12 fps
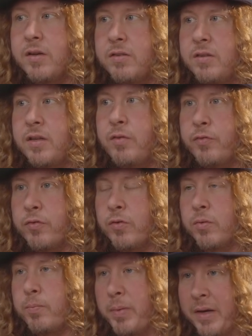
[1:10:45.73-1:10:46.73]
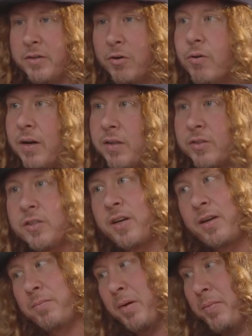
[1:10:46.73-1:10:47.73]
did for Ben Kweller
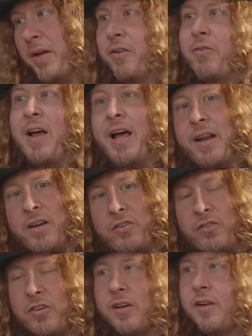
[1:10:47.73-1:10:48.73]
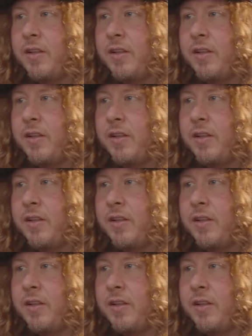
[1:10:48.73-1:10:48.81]
and my band Radish,